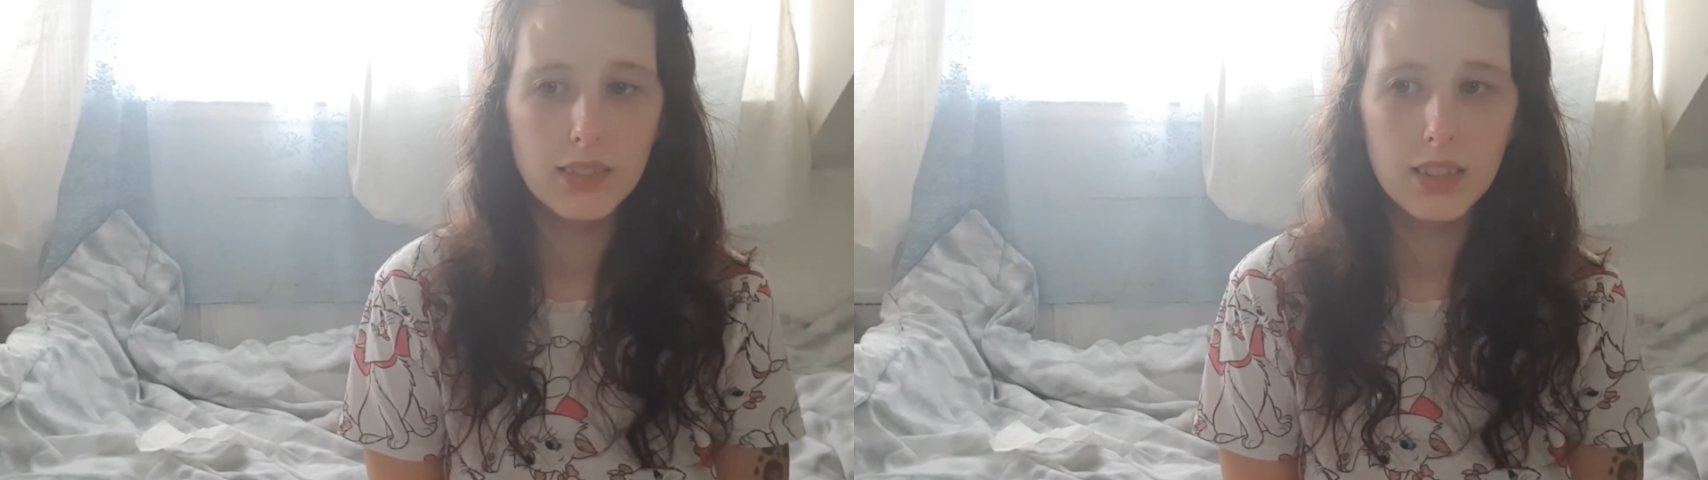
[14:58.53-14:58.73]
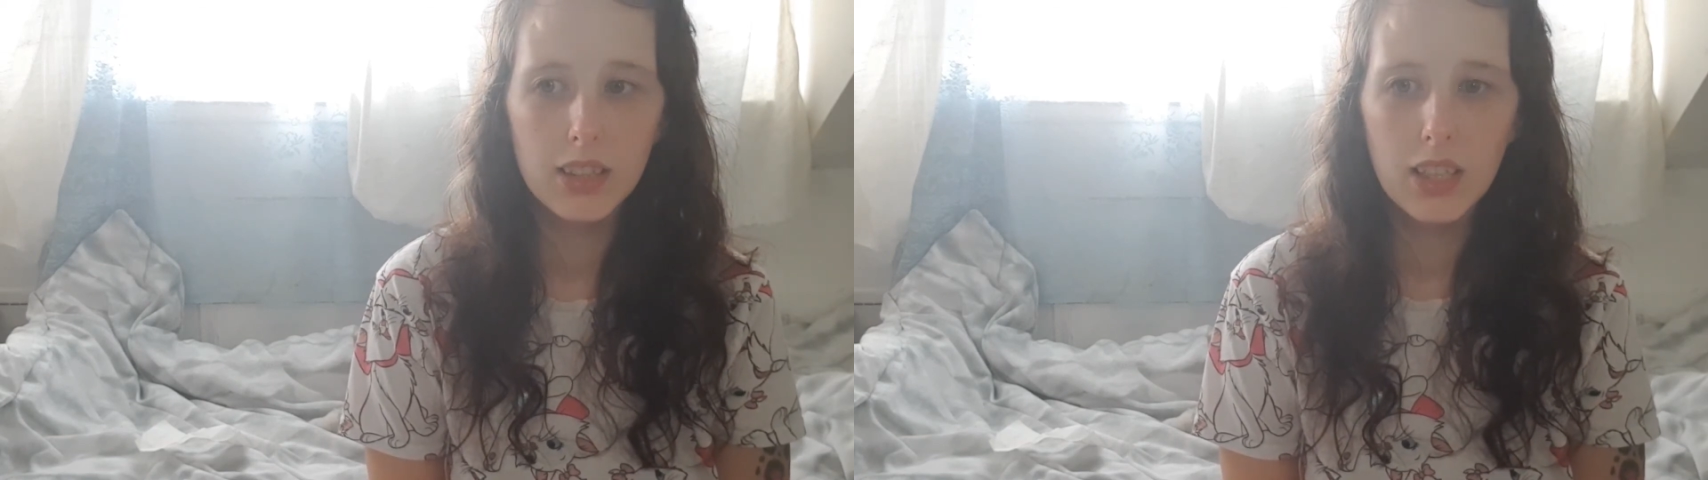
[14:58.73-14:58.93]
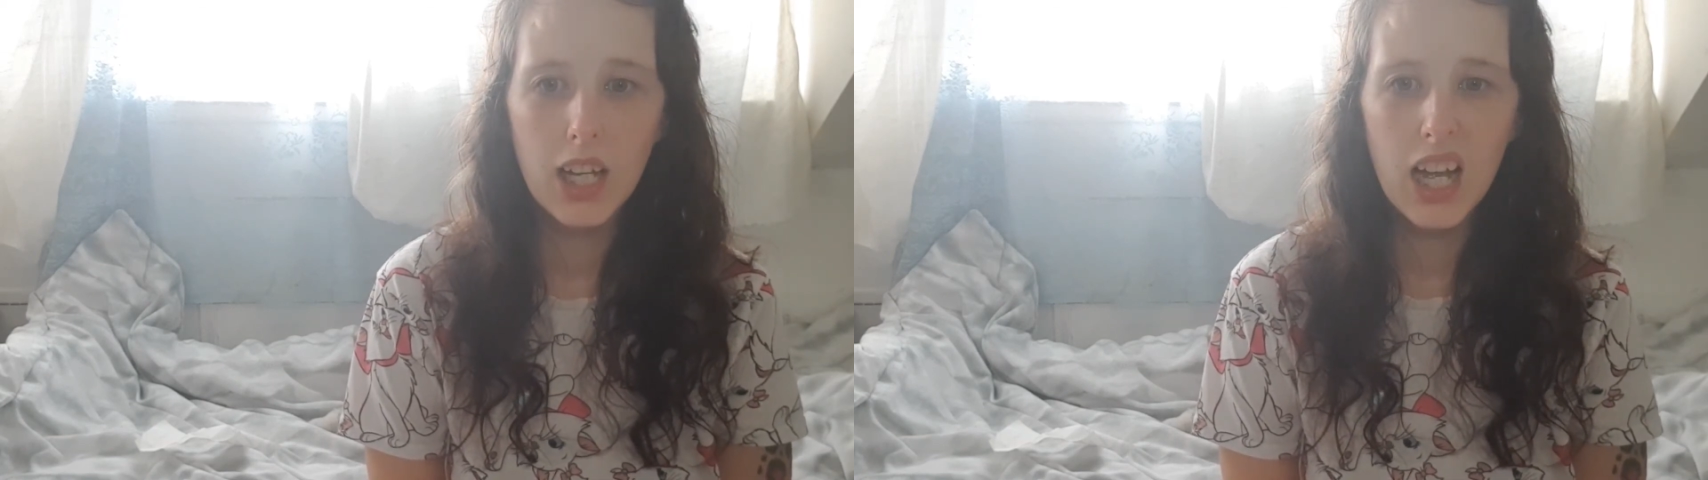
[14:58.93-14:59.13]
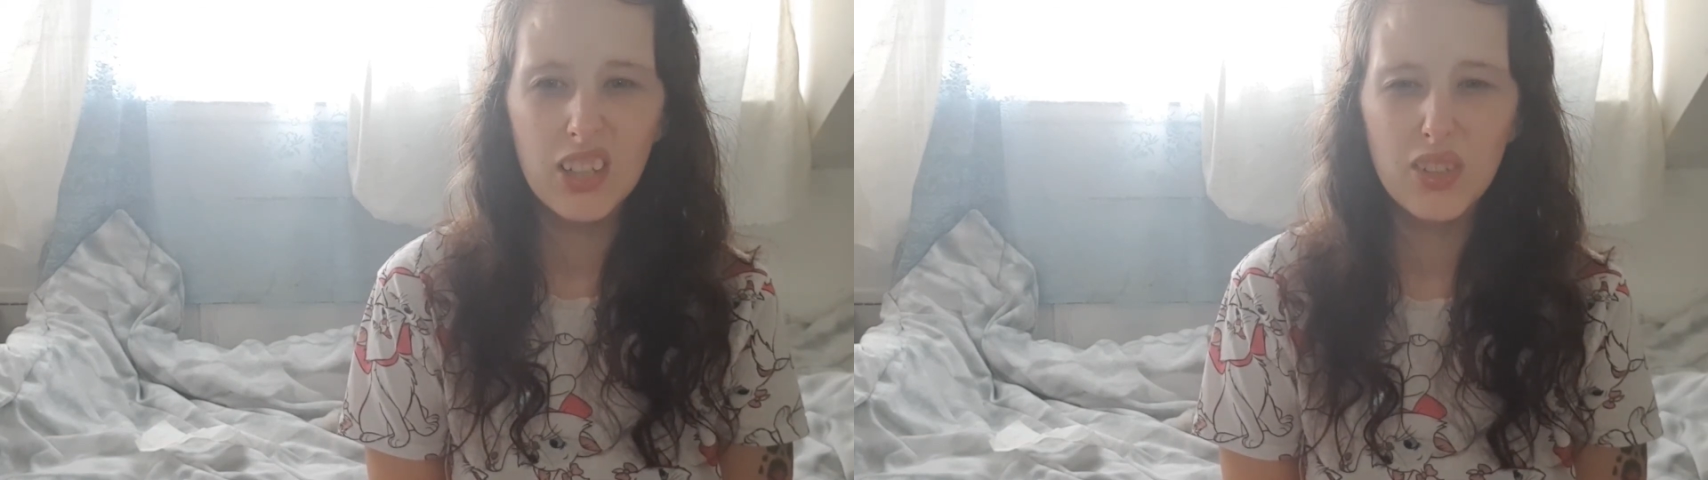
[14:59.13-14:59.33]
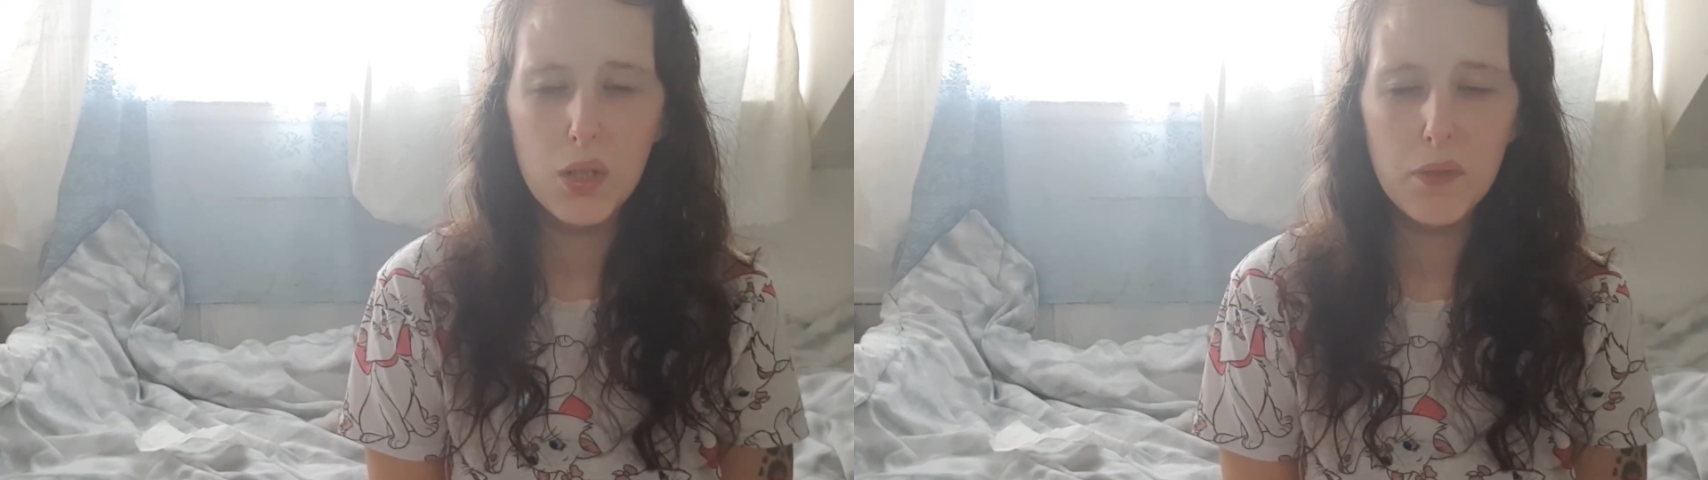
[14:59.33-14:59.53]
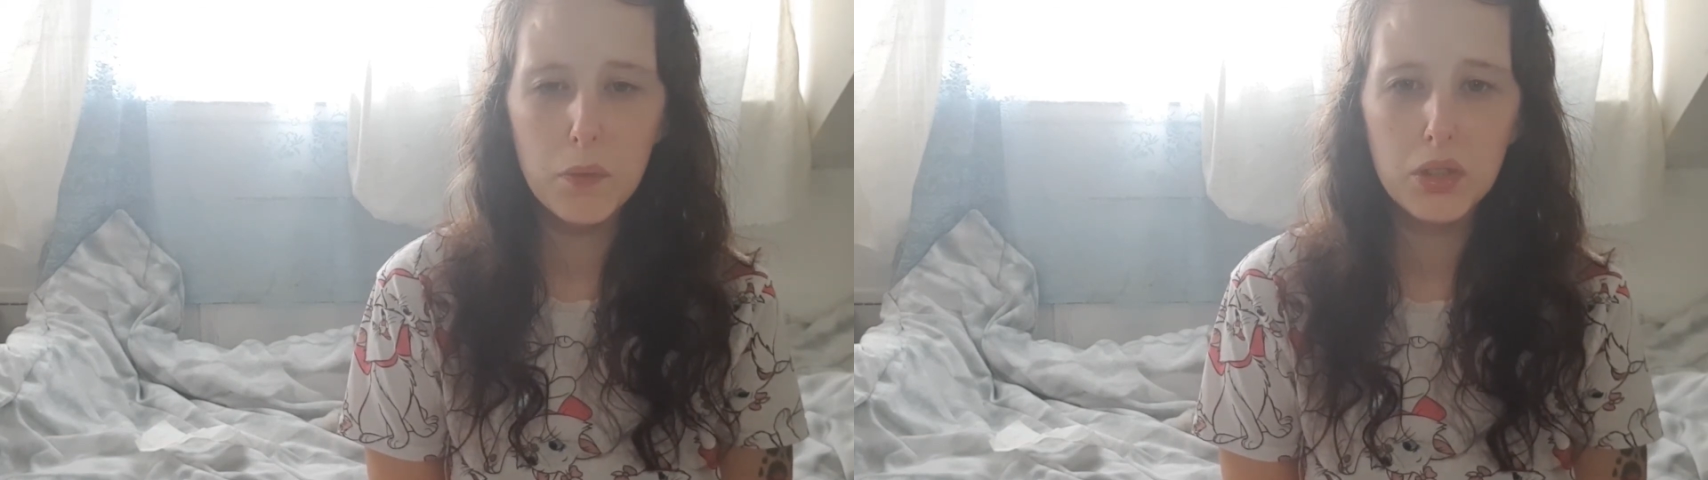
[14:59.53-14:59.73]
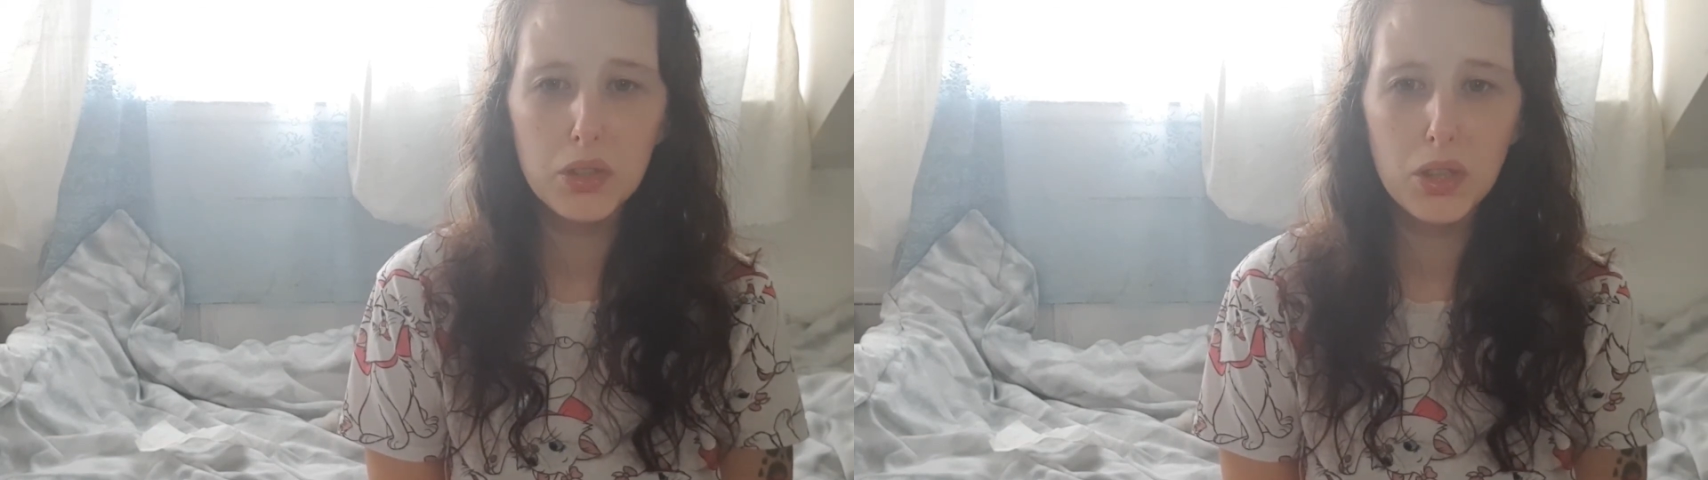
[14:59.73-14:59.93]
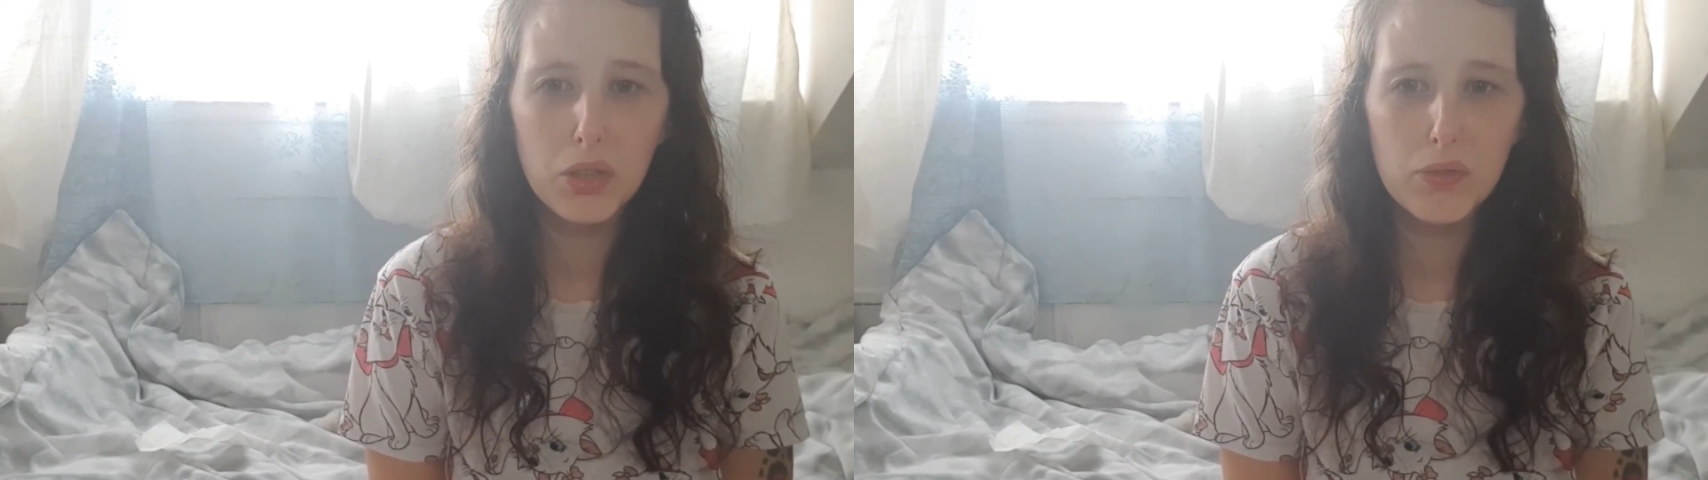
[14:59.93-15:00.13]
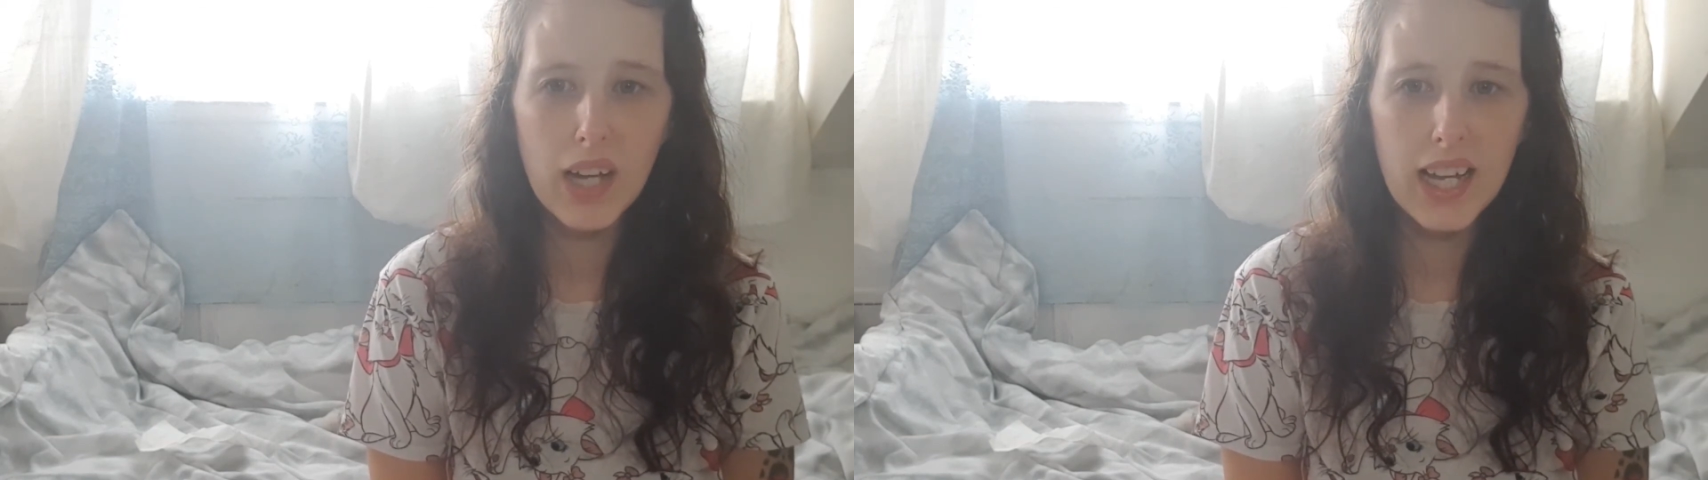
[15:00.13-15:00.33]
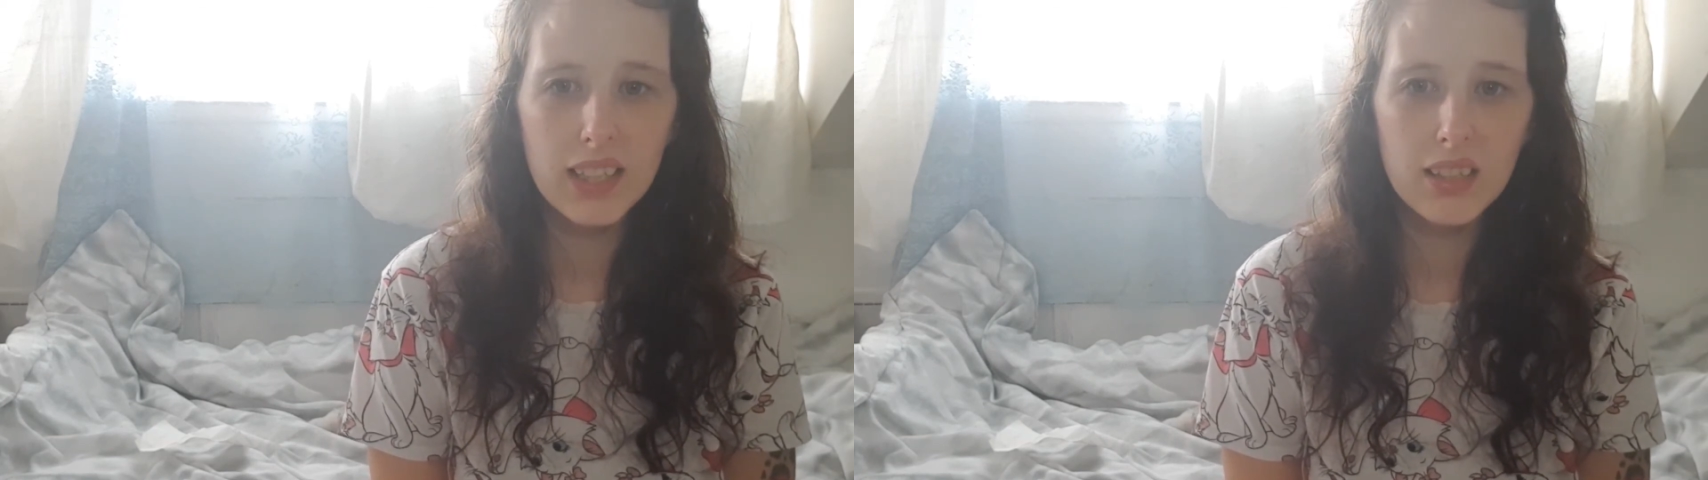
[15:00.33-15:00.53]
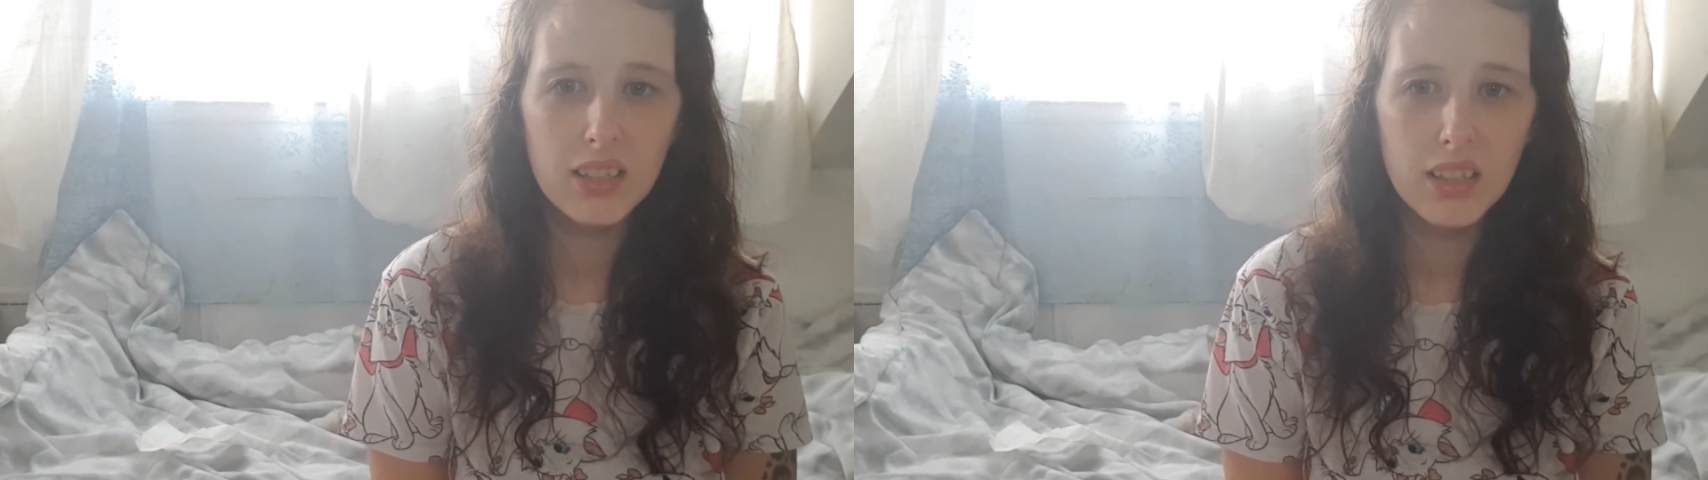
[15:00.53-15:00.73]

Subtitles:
I don't know if I want to go red